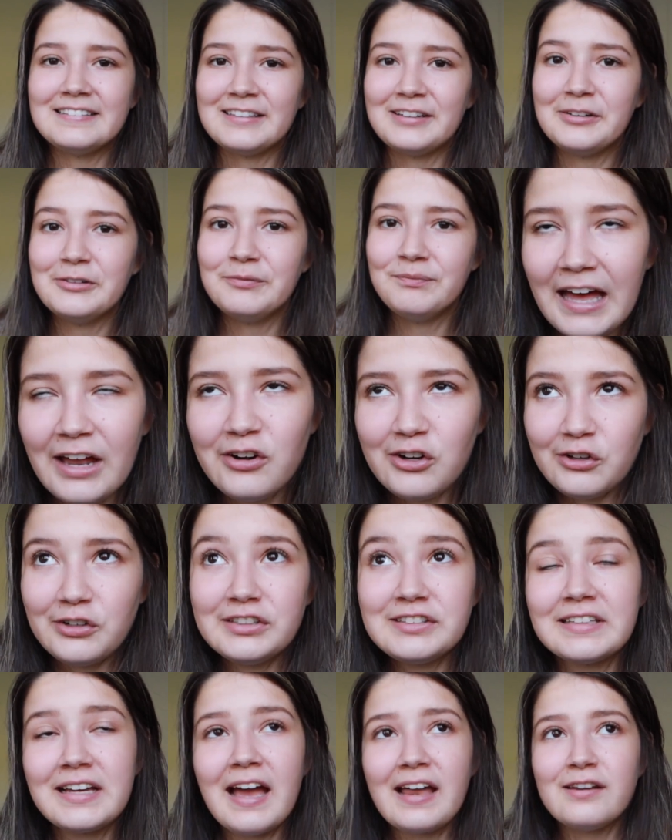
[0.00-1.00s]
So I don't know,
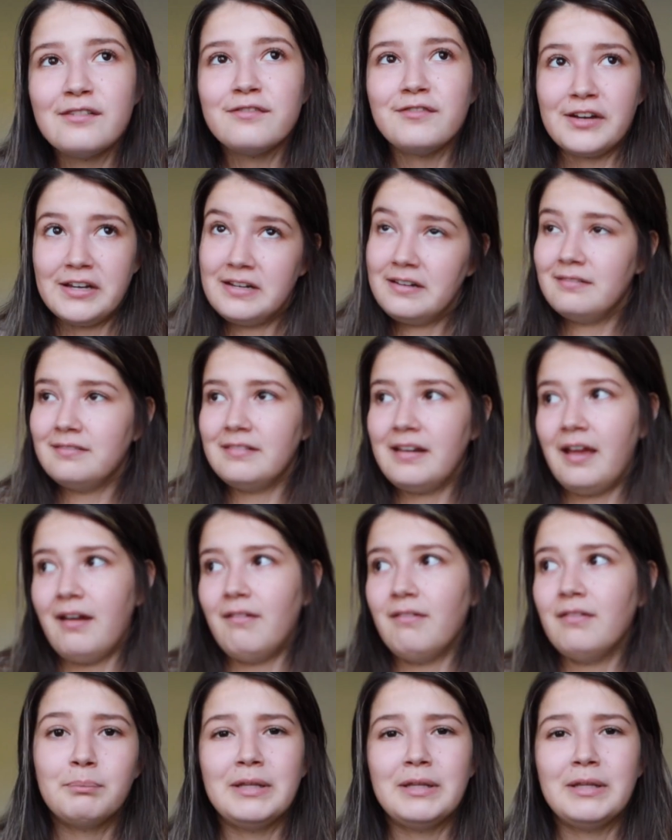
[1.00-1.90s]
it's kind of fun now.